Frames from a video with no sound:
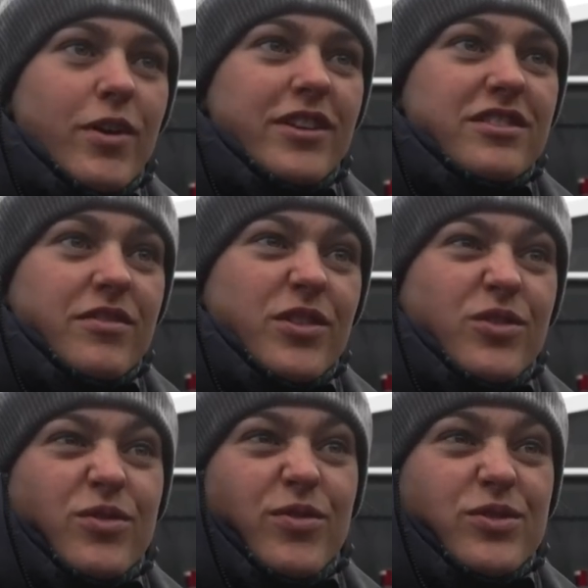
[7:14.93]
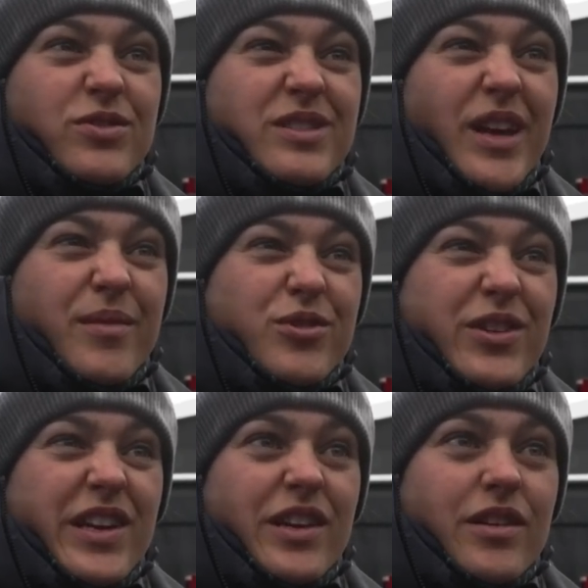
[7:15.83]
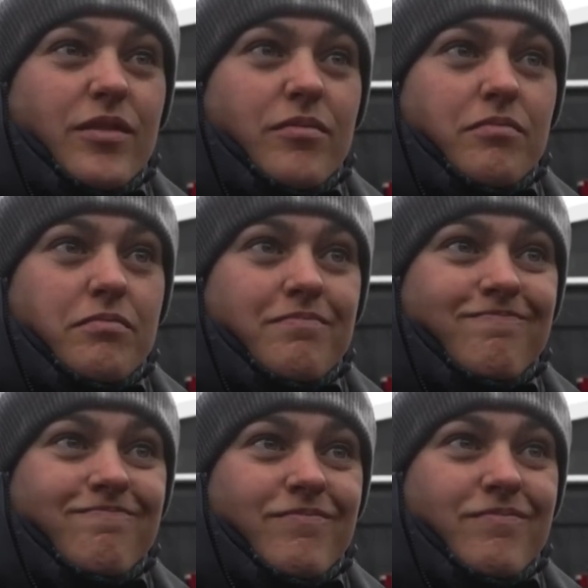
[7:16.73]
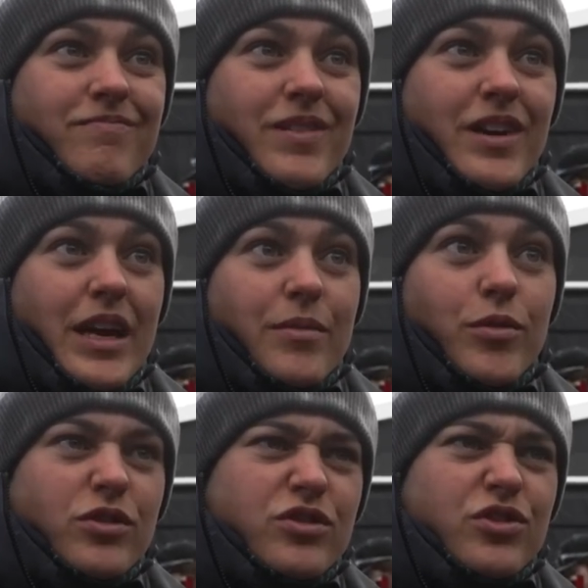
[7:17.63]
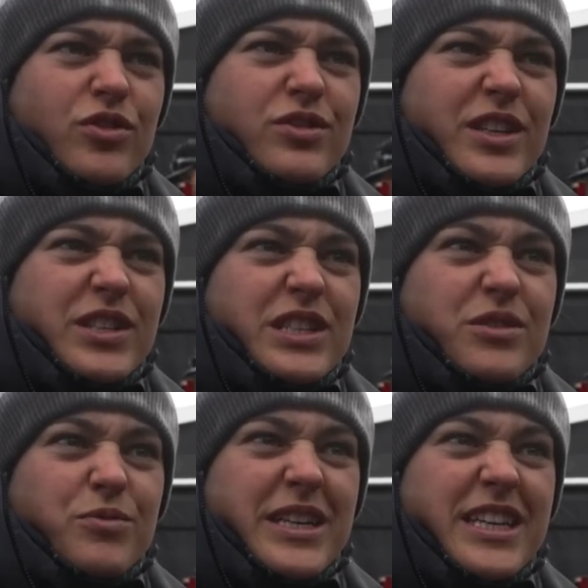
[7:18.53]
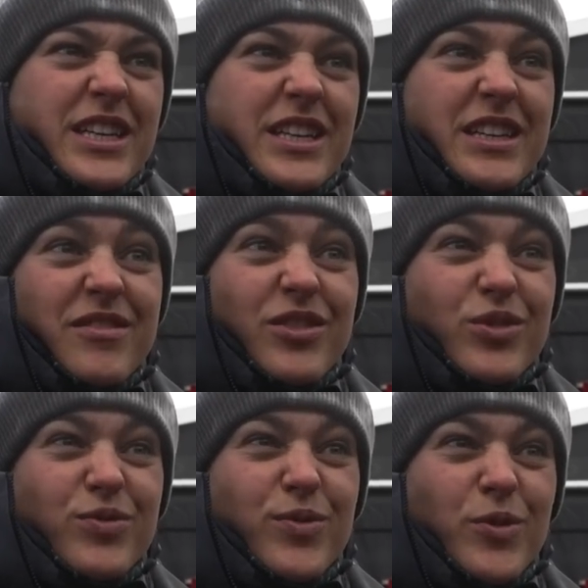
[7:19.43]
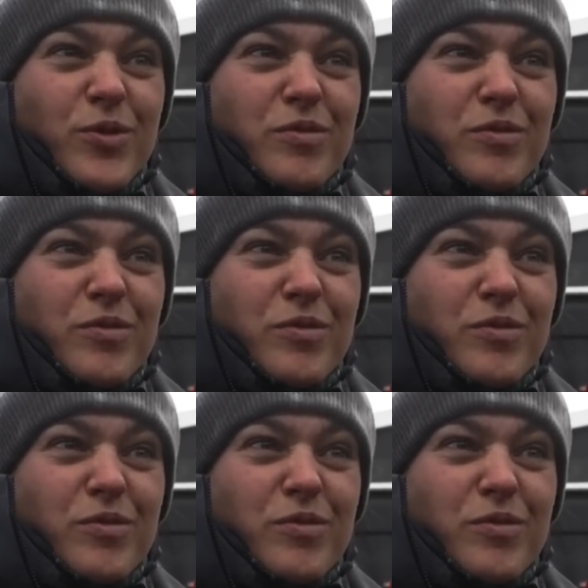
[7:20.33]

ride this afternoon for the time training. I'm not sure that is really useful.